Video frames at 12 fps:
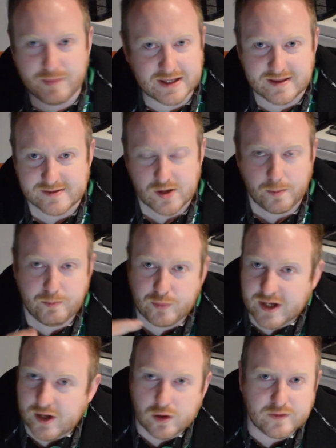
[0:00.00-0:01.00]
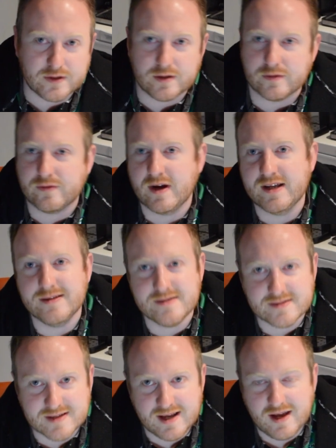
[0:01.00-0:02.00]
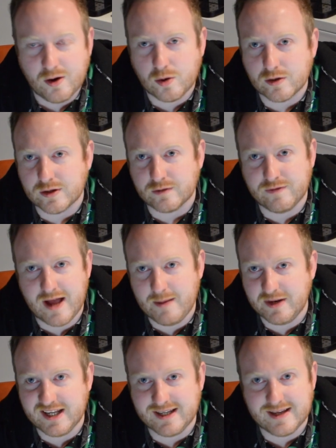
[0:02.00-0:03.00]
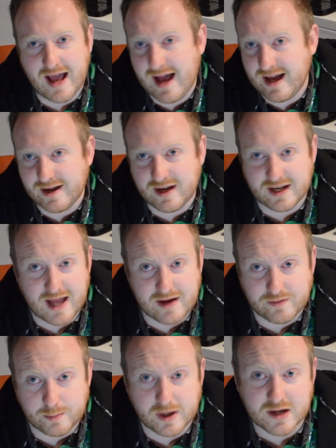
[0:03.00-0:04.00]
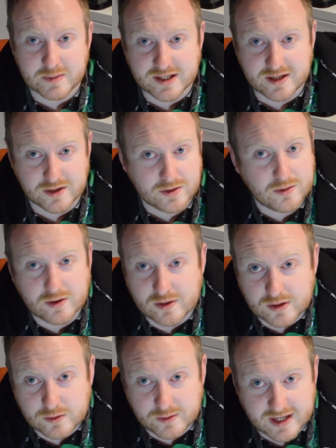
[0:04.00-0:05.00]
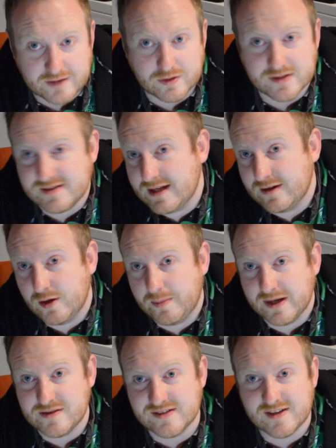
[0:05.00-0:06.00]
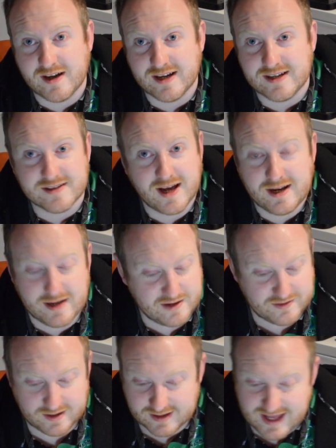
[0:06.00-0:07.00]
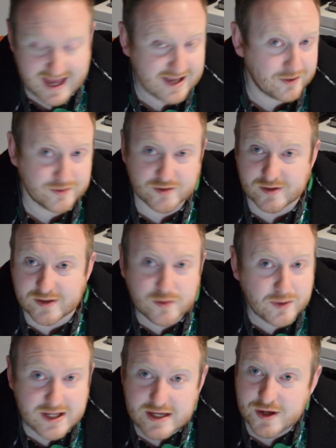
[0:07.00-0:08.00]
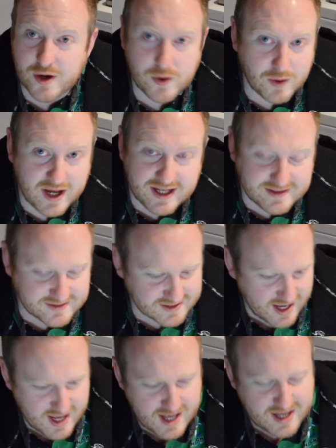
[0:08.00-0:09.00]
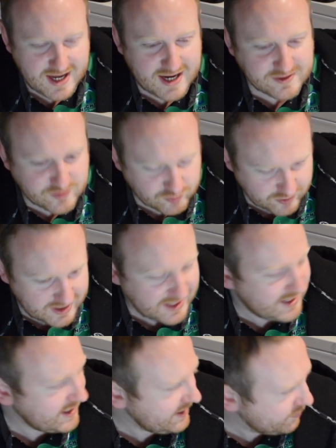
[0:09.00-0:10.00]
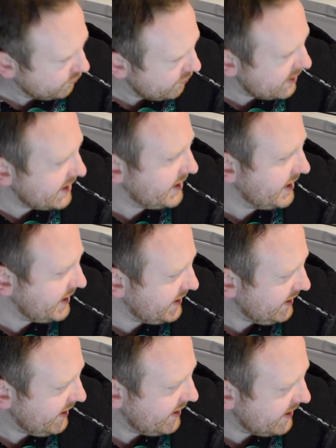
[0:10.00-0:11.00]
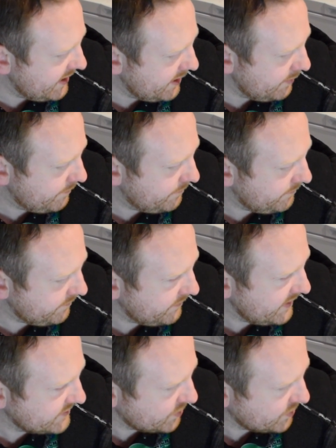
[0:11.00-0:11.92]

pick this up, bring it over to your friends or your family and have a barbecue or whatever. Set it up outside and have a little keg under it, and away you go. It's really, really, it's